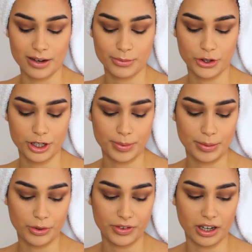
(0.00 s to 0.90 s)
I'm going to to
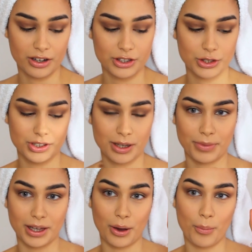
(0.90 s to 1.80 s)
be moving on to
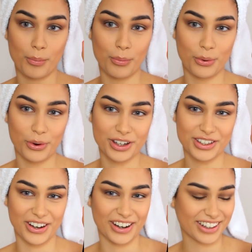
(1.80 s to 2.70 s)
something more
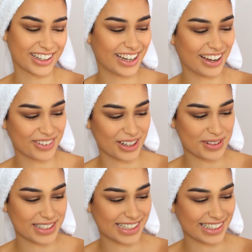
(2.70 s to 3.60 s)
dark. I'm going
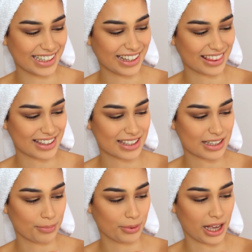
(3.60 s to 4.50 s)
to be taking
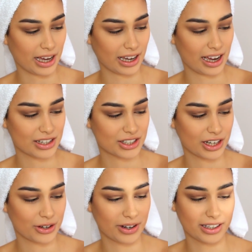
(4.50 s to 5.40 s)
this black
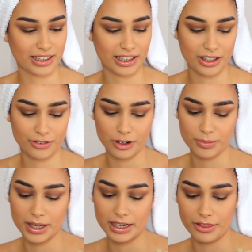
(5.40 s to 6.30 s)
eyeshadow right here
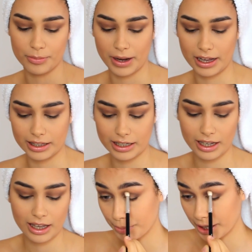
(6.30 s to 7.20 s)
from another
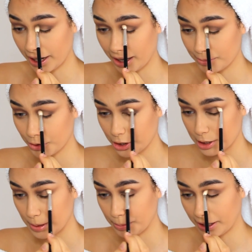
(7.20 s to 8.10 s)
palette, but I am going
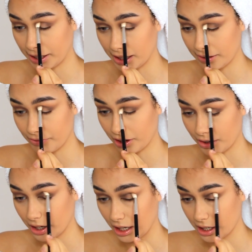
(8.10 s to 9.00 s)
to be blending it
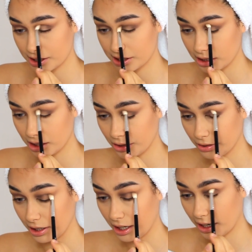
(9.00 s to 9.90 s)
very
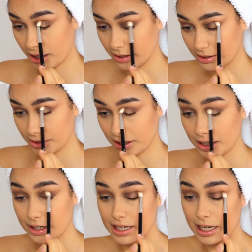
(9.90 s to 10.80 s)
slowly and
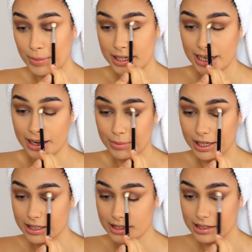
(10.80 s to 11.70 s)
gonna take my time
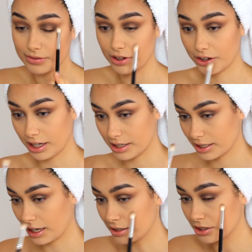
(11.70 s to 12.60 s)
because it's a very
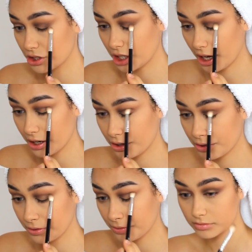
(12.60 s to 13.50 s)
intense
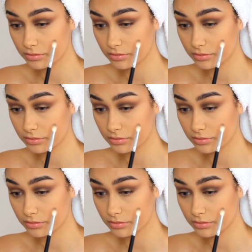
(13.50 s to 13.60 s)
shadow.